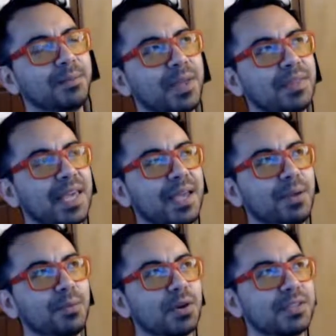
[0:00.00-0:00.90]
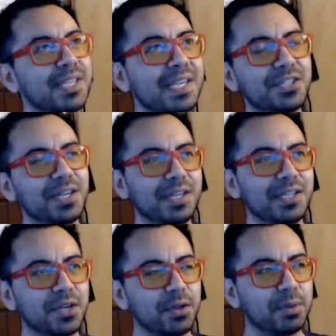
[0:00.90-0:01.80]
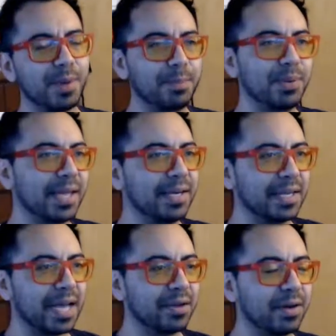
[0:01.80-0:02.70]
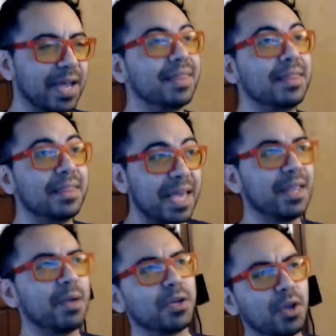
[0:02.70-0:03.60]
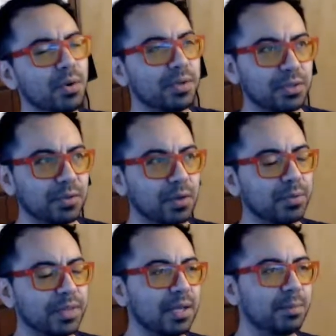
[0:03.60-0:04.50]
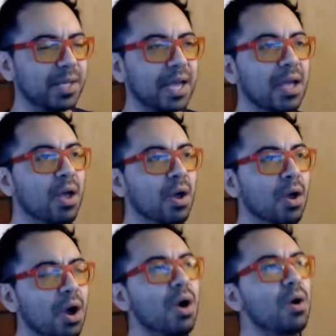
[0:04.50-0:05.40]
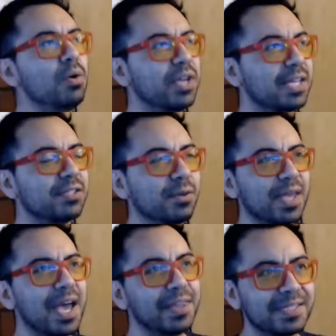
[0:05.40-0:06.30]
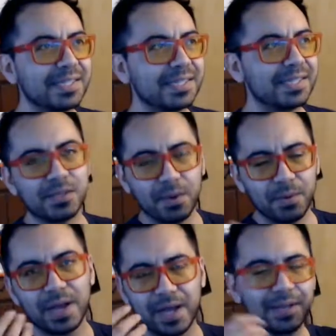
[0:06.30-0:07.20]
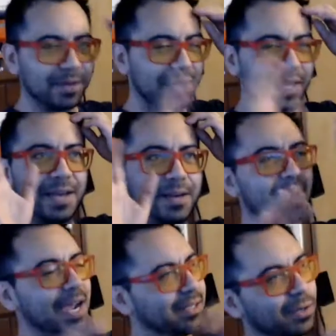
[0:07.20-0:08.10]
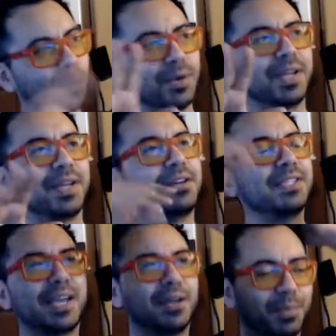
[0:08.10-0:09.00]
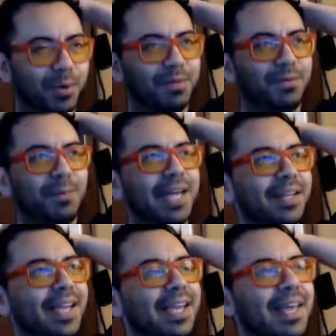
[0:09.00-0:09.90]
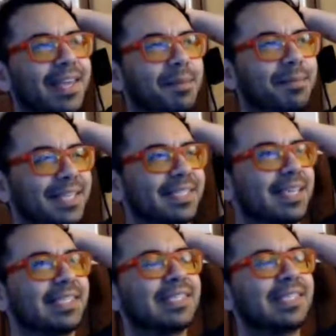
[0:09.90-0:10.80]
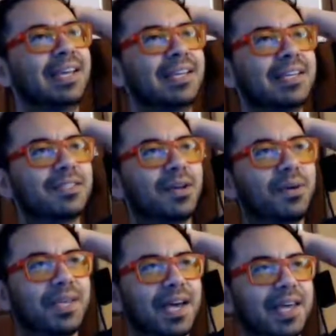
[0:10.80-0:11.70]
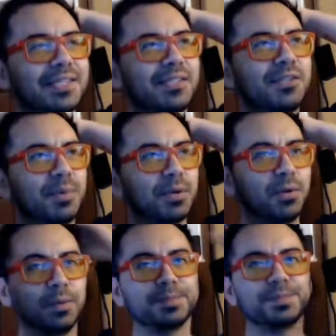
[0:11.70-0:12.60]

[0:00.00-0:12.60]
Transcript: they were teaching each other by playing together, and then they would go and do their own thing and be like, oh, okay, so yeah, this is so. Again, I totally understand your point of view, man. Like, and it makes sense. So yeah, that's super cool.